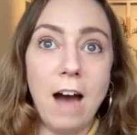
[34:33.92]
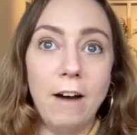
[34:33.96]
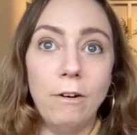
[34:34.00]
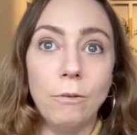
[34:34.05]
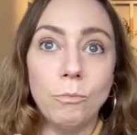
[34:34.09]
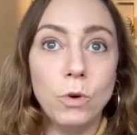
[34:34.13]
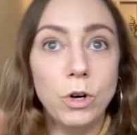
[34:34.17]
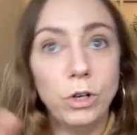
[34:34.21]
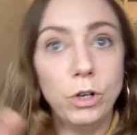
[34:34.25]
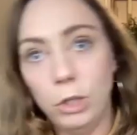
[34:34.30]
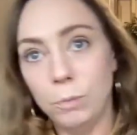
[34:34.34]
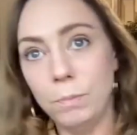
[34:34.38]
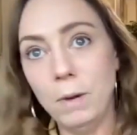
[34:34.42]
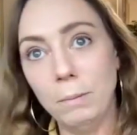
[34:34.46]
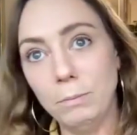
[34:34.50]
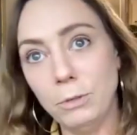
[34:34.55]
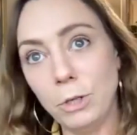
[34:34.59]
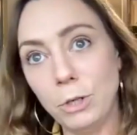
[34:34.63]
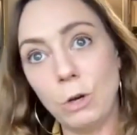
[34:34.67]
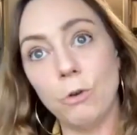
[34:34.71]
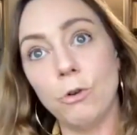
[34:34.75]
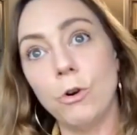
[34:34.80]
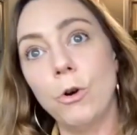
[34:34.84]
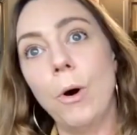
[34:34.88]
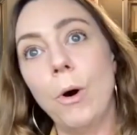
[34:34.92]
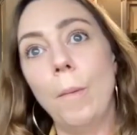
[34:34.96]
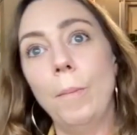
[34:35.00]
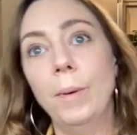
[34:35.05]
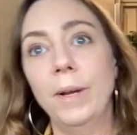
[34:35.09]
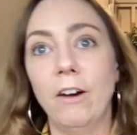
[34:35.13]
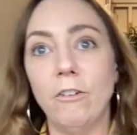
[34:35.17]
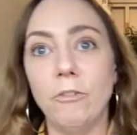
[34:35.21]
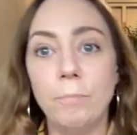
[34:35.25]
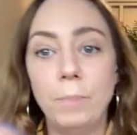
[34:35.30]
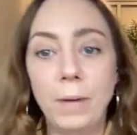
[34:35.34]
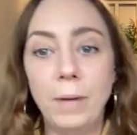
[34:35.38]
will you be able to crew up
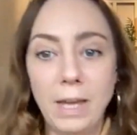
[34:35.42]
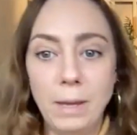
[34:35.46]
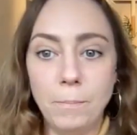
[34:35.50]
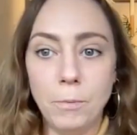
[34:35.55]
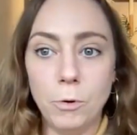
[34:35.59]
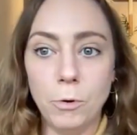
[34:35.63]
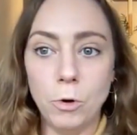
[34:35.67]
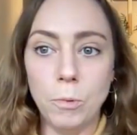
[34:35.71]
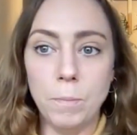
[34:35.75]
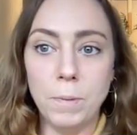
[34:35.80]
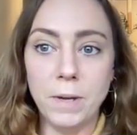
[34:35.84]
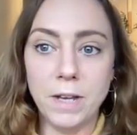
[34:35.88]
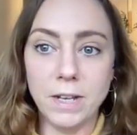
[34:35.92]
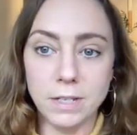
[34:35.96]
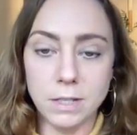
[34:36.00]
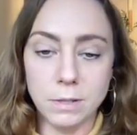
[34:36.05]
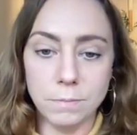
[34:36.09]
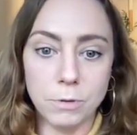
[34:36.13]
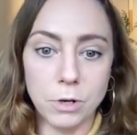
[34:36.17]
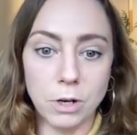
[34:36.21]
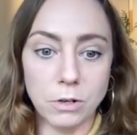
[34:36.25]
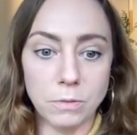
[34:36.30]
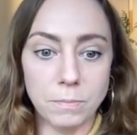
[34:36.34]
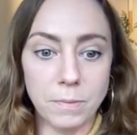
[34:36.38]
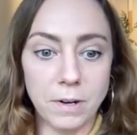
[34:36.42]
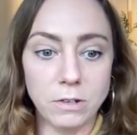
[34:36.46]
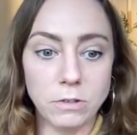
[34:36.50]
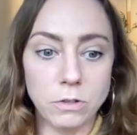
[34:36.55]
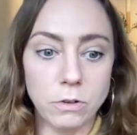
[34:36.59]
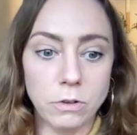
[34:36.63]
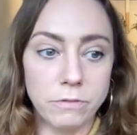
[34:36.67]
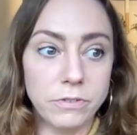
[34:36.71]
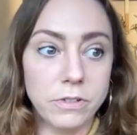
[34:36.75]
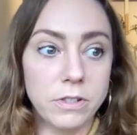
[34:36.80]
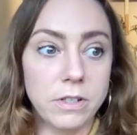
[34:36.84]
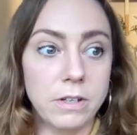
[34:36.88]
enough people? Because the production manager is
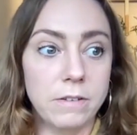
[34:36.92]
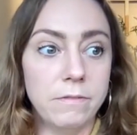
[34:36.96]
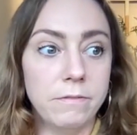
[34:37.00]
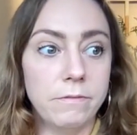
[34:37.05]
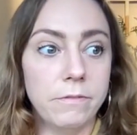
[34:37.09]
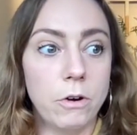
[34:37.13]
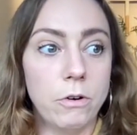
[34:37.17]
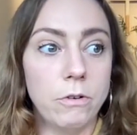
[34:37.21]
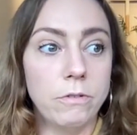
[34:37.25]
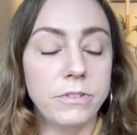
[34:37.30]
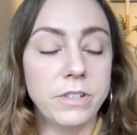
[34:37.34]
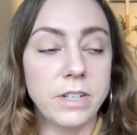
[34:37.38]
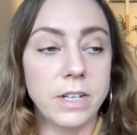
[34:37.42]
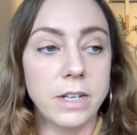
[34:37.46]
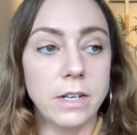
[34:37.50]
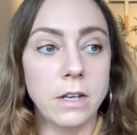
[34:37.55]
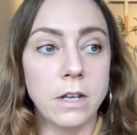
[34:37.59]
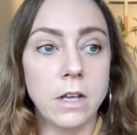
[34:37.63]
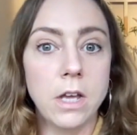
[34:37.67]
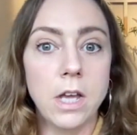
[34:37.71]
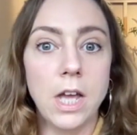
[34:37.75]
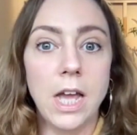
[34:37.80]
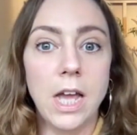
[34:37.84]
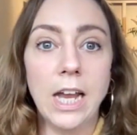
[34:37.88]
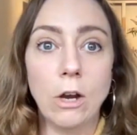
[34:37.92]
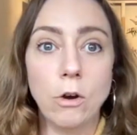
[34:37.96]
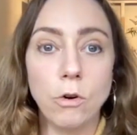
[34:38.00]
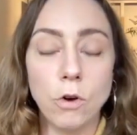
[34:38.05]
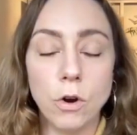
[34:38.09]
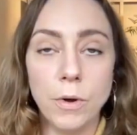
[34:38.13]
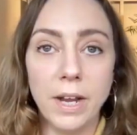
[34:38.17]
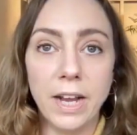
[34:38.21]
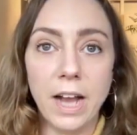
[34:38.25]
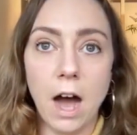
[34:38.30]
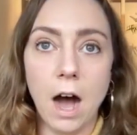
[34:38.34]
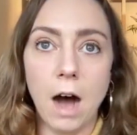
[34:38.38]
obviously involved in
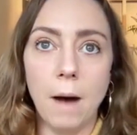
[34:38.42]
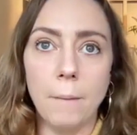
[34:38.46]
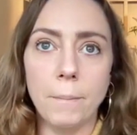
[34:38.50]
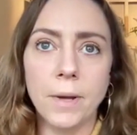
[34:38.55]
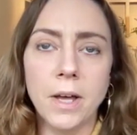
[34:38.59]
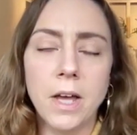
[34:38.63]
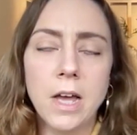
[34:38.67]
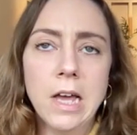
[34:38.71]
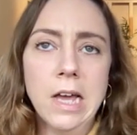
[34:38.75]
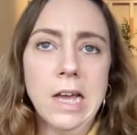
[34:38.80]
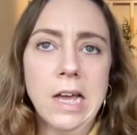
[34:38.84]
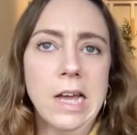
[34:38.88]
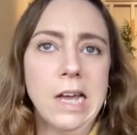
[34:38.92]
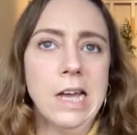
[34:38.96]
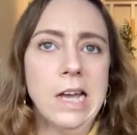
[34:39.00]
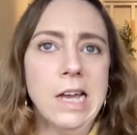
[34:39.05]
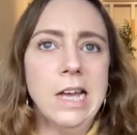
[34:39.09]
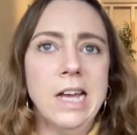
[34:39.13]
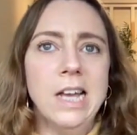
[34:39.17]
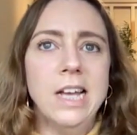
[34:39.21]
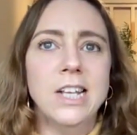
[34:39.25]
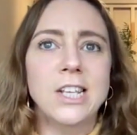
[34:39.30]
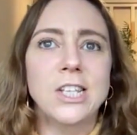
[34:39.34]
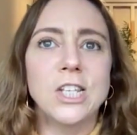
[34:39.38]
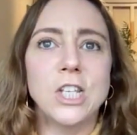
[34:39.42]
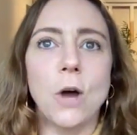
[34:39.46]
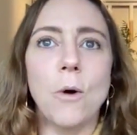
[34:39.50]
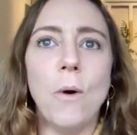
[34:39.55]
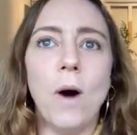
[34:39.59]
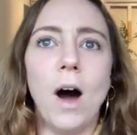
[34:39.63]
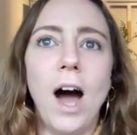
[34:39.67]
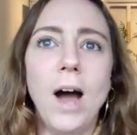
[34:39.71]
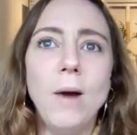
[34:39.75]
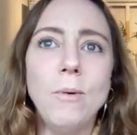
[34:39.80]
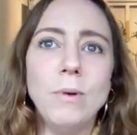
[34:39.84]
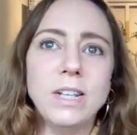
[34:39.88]
crewing up. So
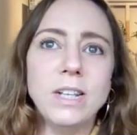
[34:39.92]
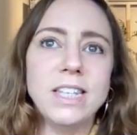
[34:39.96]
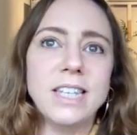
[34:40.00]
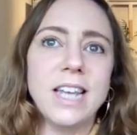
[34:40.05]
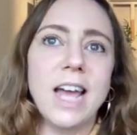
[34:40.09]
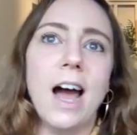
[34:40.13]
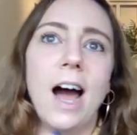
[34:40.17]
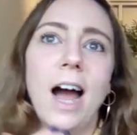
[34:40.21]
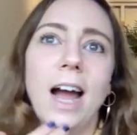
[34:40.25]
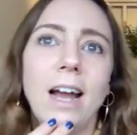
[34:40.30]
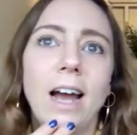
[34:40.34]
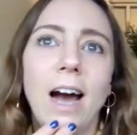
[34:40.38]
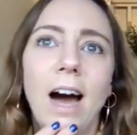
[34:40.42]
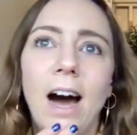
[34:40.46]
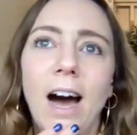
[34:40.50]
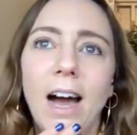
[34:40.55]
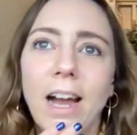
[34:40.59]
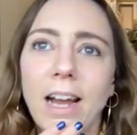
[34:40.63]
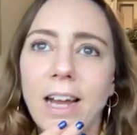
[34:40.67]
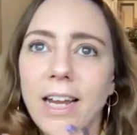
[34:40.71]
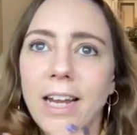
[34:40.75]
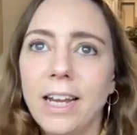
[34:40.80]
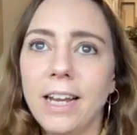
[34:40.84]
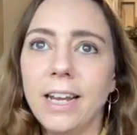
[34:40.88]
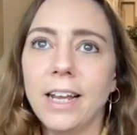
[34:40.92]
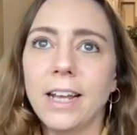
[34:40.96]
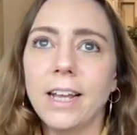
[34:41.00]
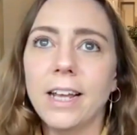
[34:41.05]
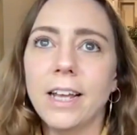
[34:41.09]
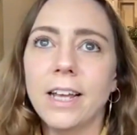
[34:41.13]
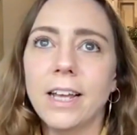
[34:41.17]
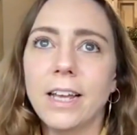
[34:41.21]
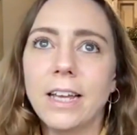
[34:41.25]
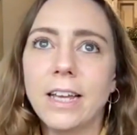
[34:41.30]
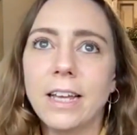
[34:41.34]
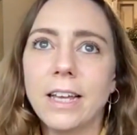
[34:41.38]
I would say I
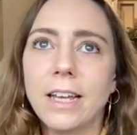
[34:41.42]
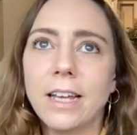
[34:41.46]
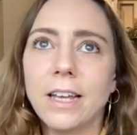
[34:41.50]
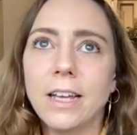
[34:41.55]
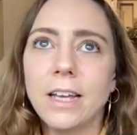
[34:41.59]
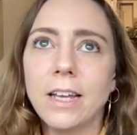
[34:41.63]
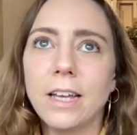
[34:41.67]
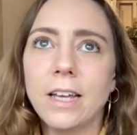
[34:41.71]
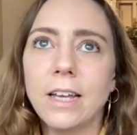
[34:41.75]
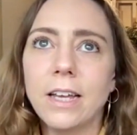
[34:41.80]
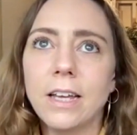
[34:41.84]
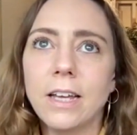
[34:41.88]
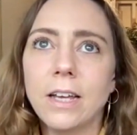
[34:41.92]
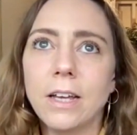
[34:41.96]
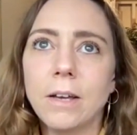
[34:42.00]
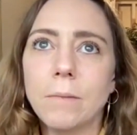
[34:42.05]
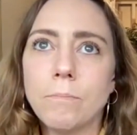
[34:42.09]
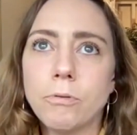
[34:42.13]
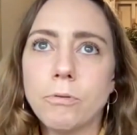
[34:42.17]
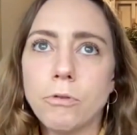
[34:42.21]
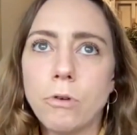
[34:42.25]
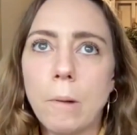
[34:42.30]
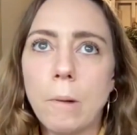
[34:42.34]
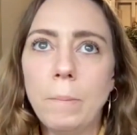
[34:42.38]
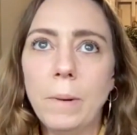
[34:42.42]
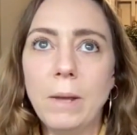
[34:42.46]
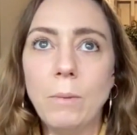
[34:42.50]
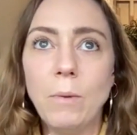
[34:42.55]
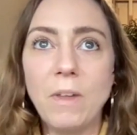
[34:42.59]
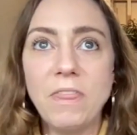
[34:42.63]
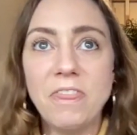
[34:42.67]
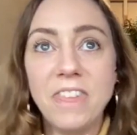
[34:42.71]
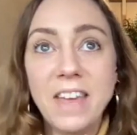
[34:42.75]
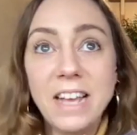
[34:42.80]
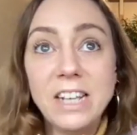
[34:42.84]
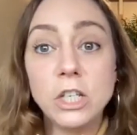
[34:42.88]
probably,
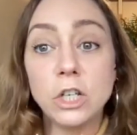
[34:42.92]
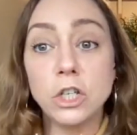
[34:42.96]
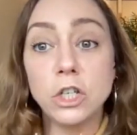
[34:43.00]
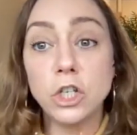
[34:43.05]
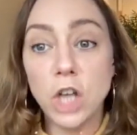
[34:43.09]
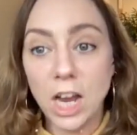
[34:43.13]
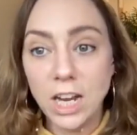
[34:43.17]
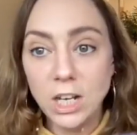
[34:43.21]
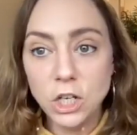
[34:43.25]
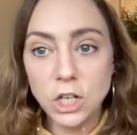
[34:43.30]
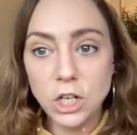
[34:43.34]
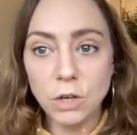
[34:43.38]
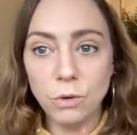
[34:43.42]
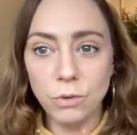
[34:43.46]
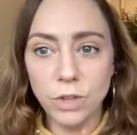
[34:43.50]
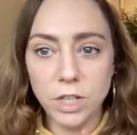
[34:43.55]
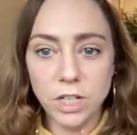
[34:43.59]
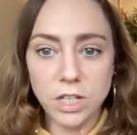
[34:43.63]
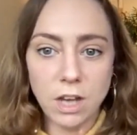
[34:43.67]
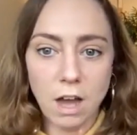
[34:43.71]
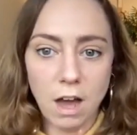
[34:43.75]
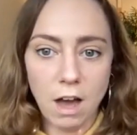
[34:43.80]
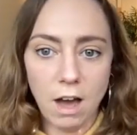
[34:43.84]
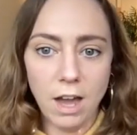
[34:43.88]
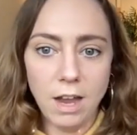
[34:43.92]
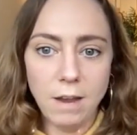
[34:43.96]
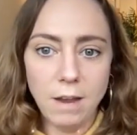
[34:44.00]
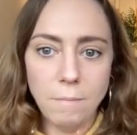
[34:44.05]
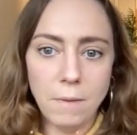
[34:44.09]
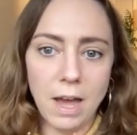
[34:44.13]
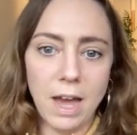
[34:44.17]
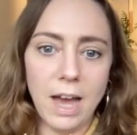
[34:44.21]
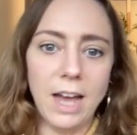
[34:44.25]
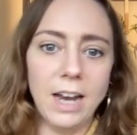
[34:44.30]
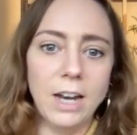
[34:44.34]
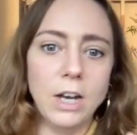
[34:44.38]
when things are changing all the time
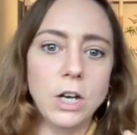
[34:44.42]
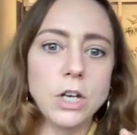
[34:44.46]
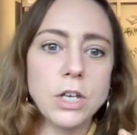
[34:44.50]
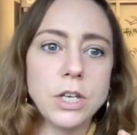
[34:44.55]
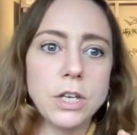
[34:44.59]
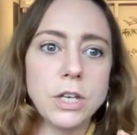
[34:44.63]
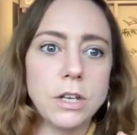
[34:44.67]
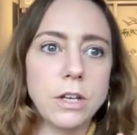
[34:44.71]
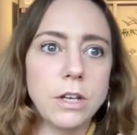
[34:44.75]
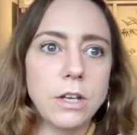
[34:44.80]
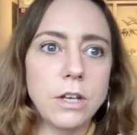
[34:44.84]
and